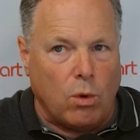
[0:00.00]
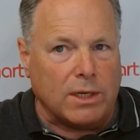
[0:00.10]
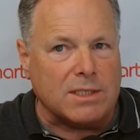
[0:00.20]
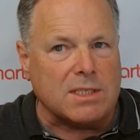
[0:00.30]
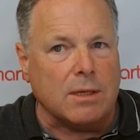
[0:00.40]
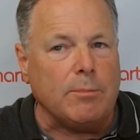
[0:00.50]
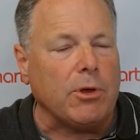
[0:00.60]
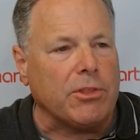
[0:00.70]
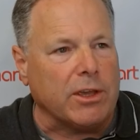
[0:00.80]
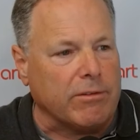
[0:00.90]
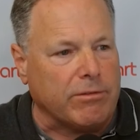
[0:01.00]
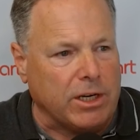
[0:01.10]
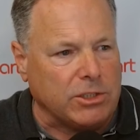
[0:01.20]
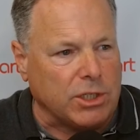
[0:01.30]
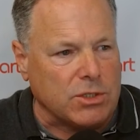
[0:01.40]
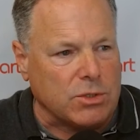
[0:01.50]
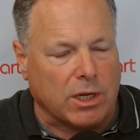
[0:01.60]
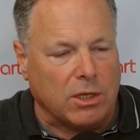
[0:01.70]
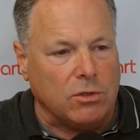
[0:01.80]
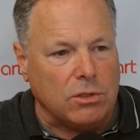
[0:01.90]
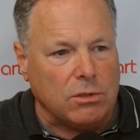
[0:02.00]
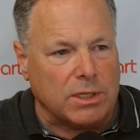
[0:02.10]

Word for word: one simple thing a franchisor can do